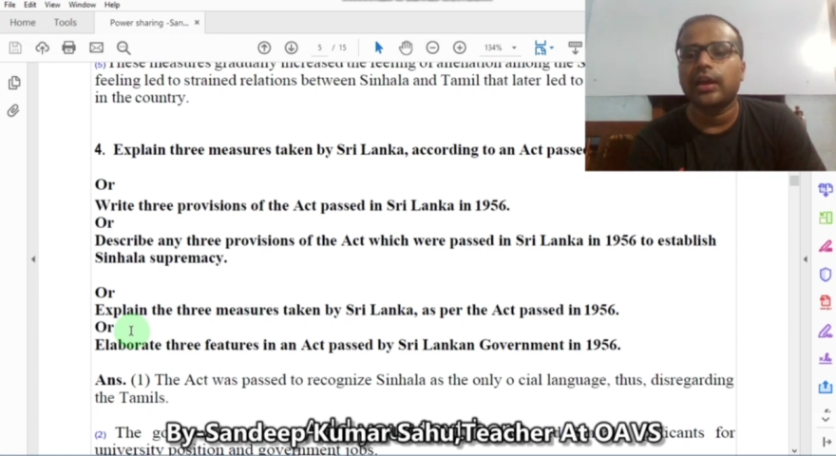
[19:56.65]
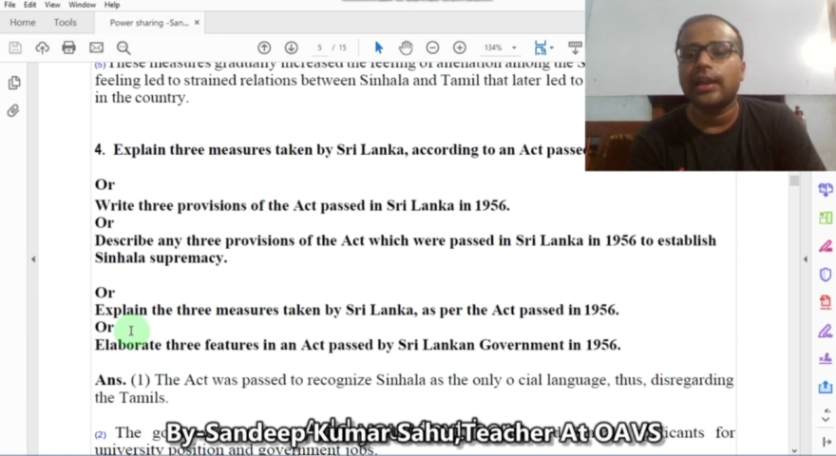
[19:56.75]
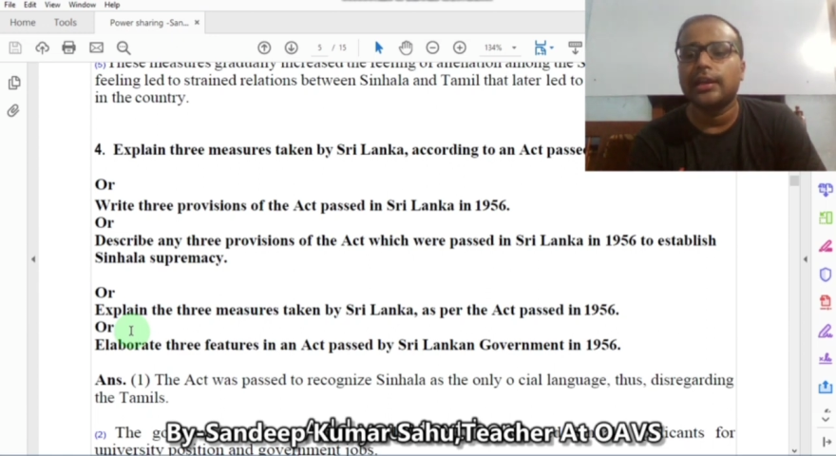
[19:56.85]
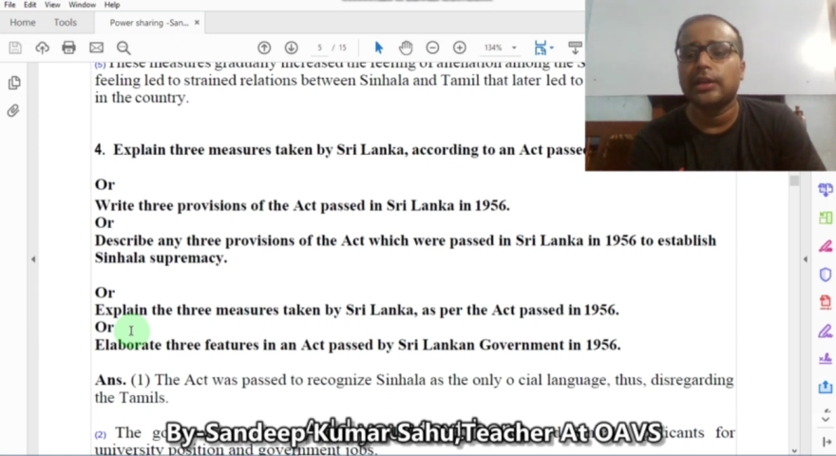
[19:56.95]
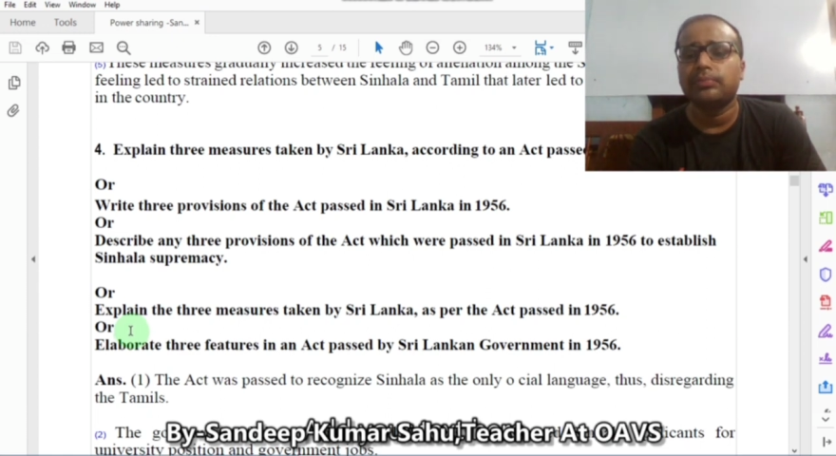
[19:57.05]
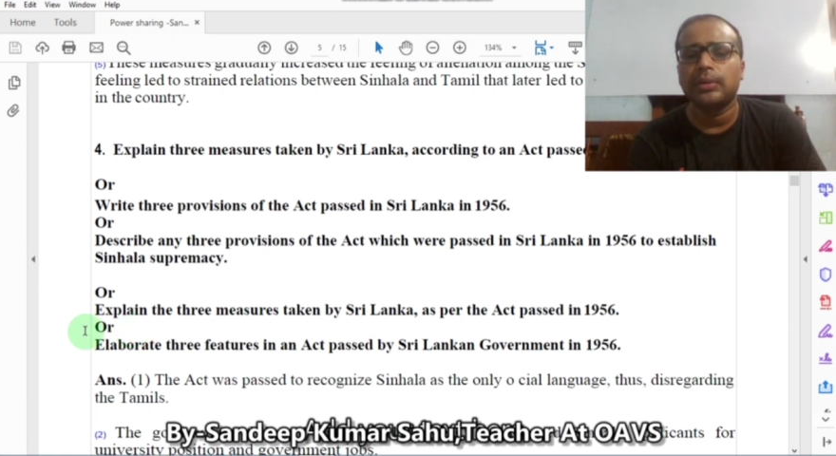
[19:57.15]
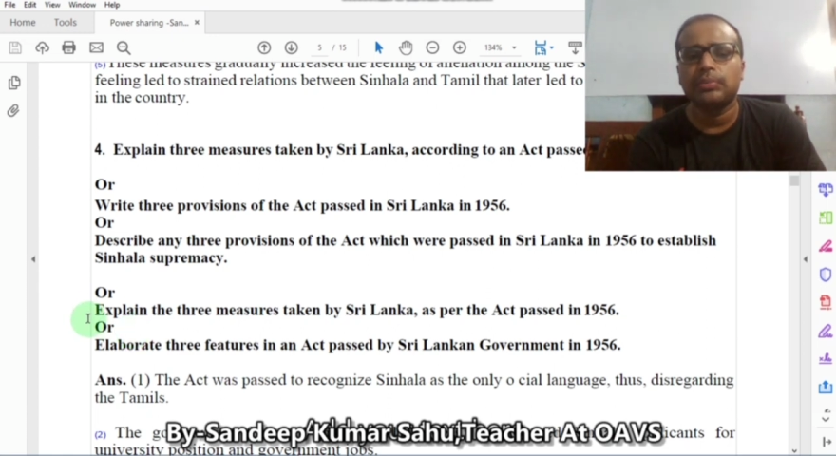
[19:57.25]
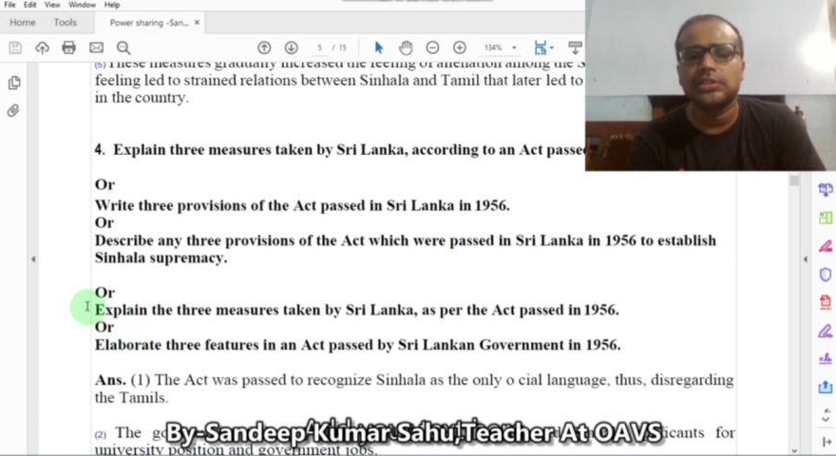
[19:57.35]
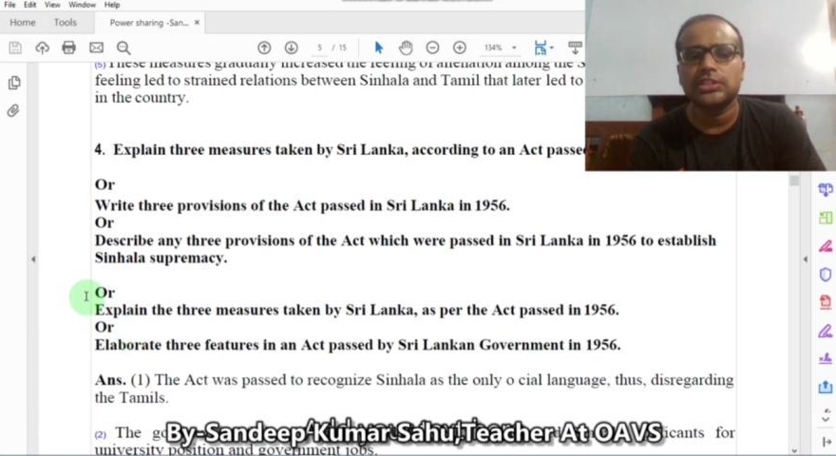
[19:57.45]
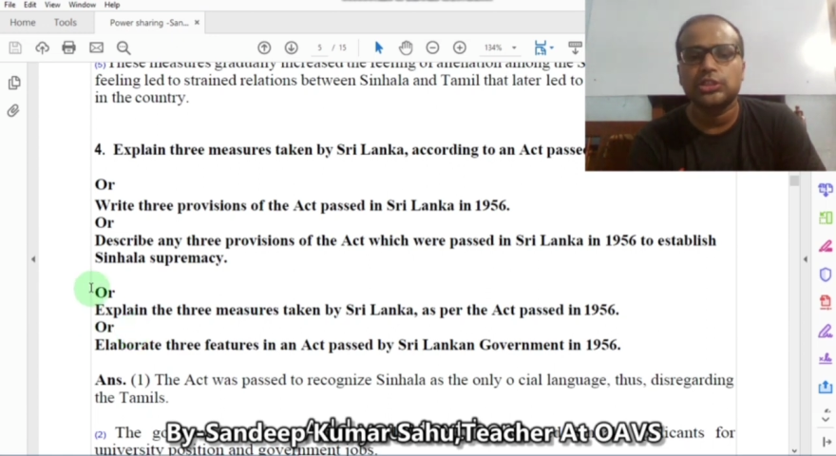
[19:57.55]
in
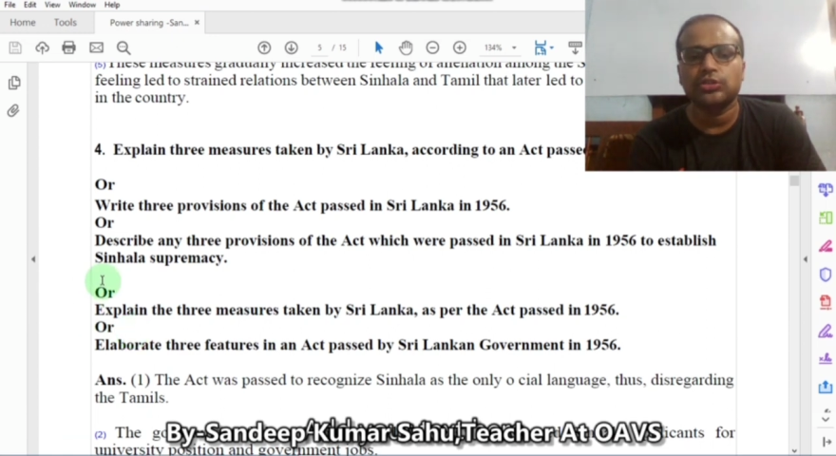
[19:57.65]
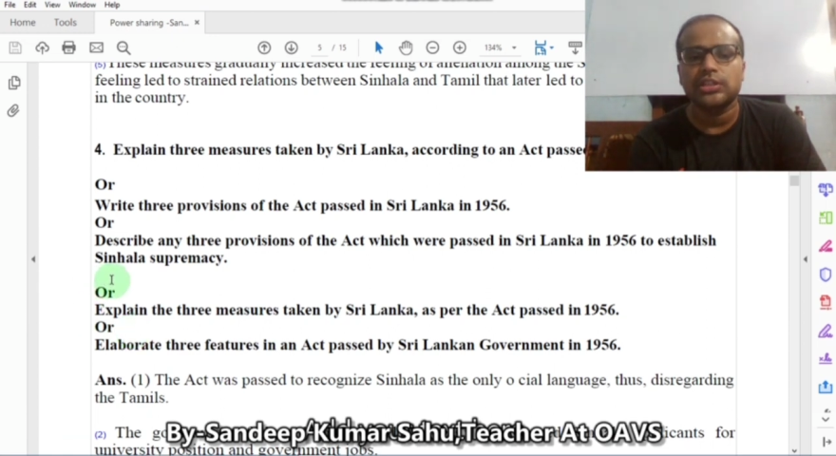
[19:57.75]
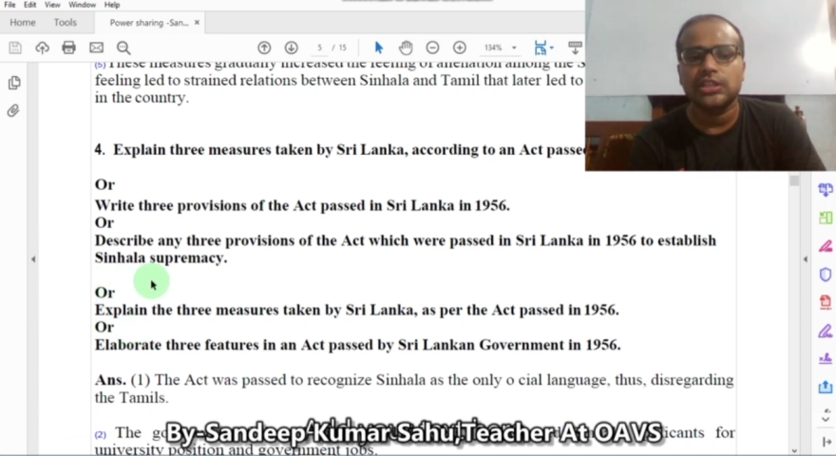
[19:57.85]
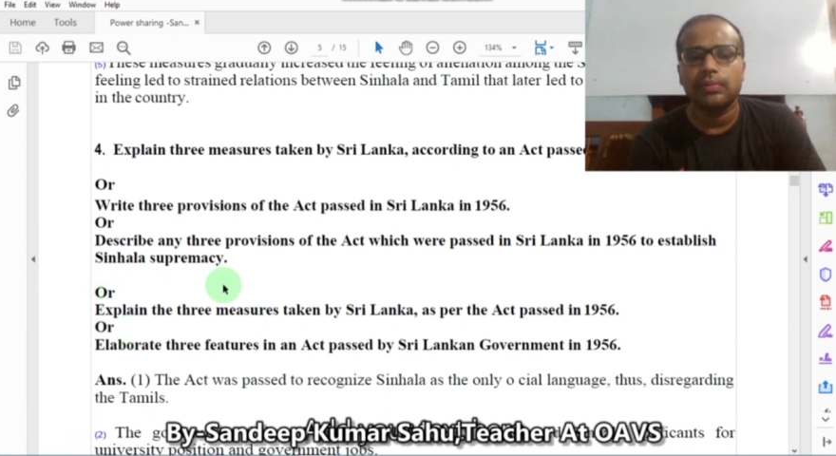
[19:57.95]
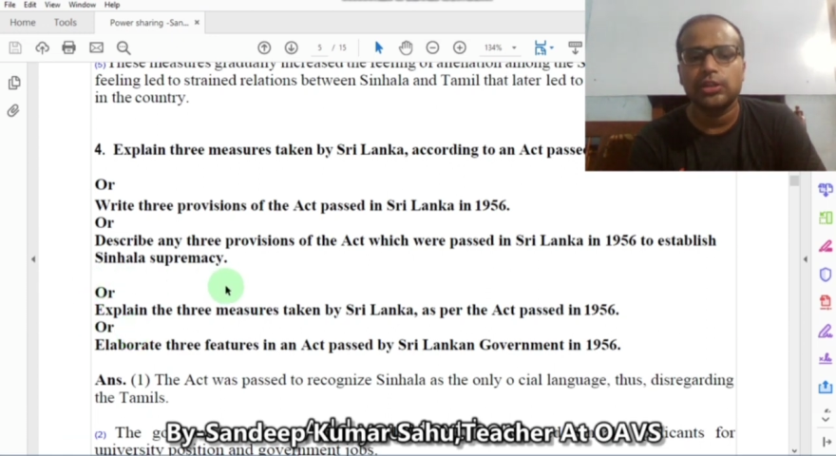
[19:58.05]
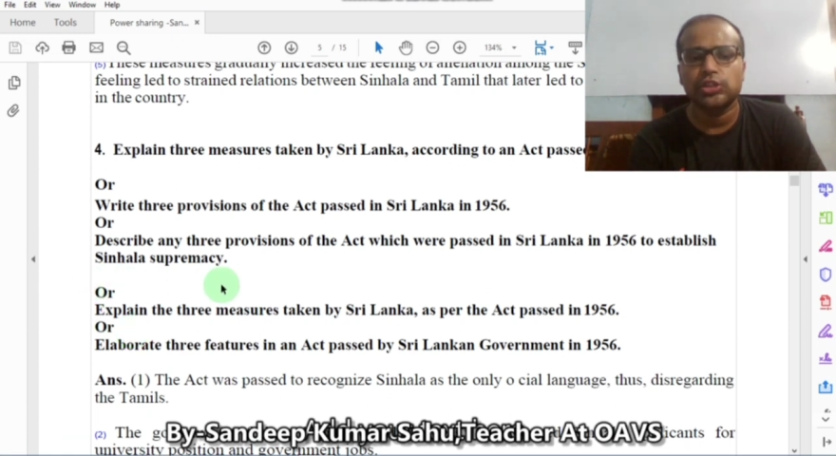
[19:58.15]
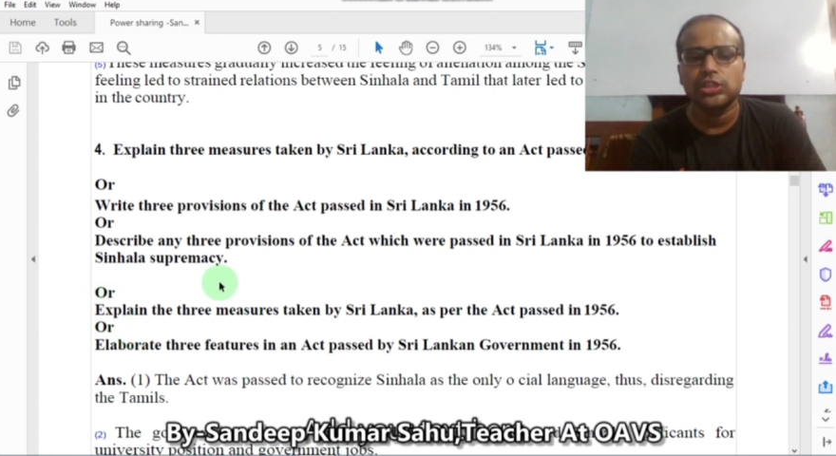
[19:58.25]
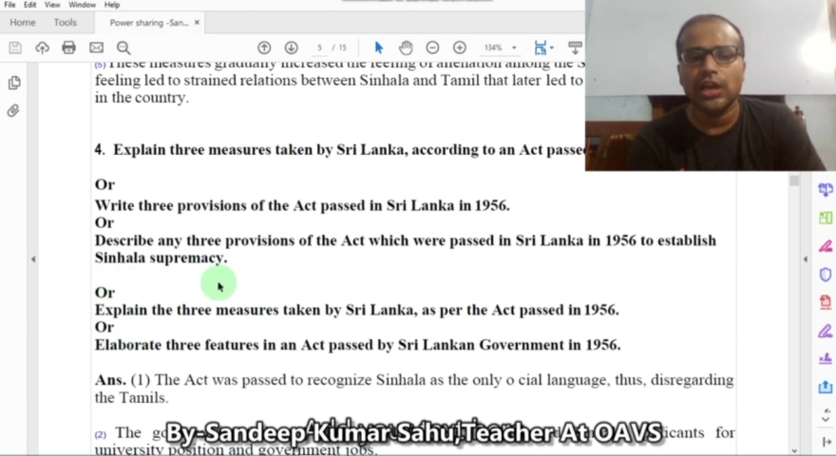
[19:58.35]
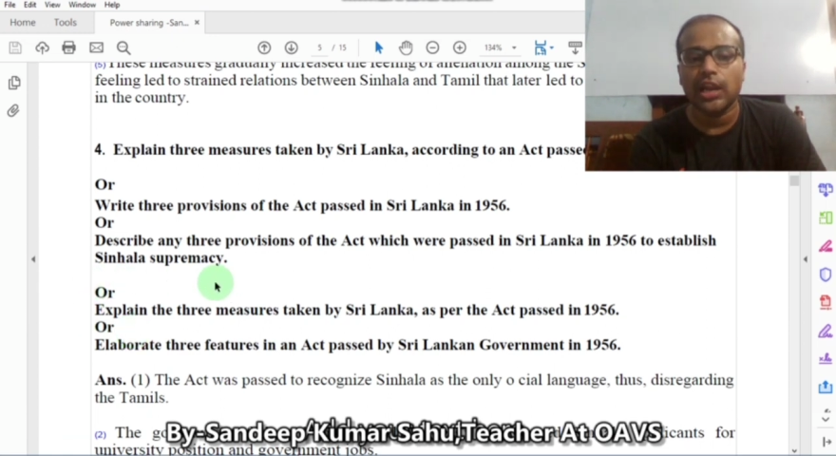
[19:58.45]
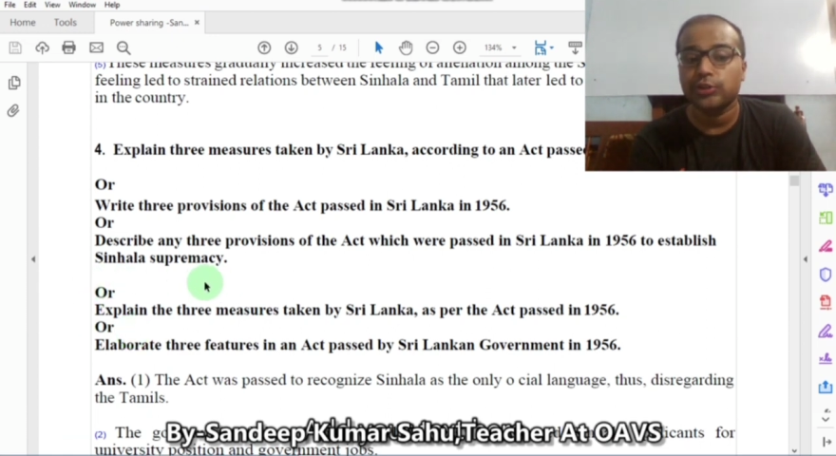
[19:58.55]
1956 to establish
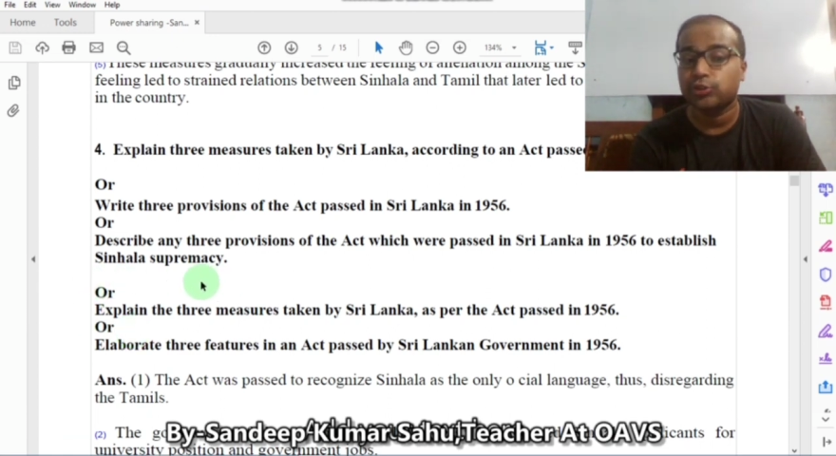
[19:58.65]
Sinhala